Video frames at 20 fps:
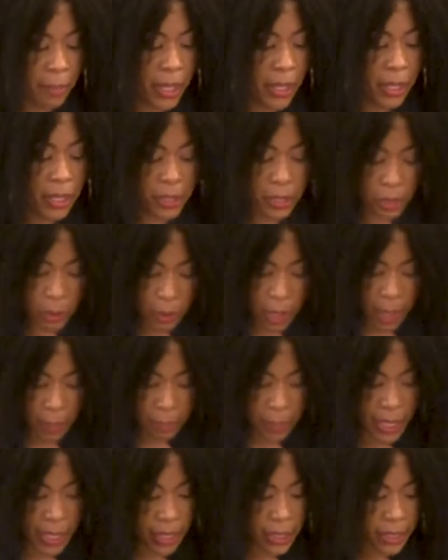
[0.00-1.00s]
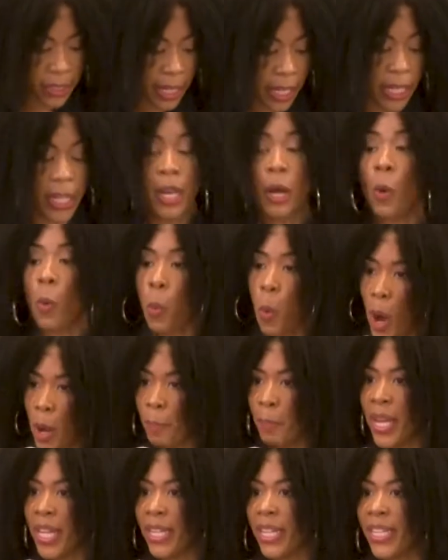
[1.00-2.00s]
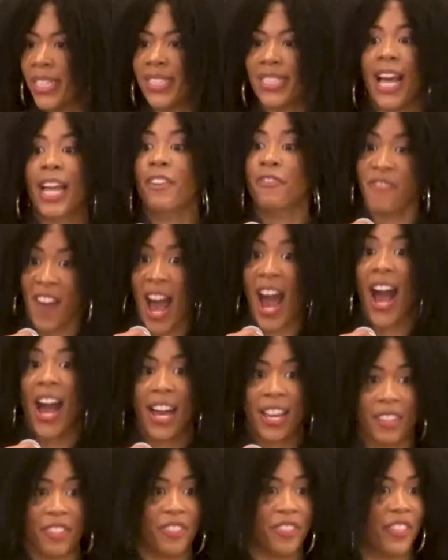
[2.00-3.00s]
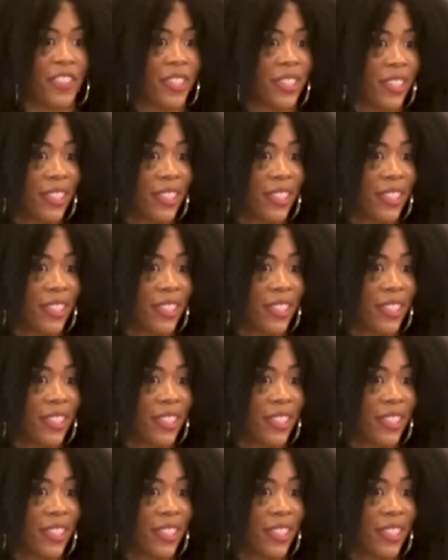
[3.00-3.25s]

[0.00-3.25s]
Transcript: minutes. So that means they one minute is like five.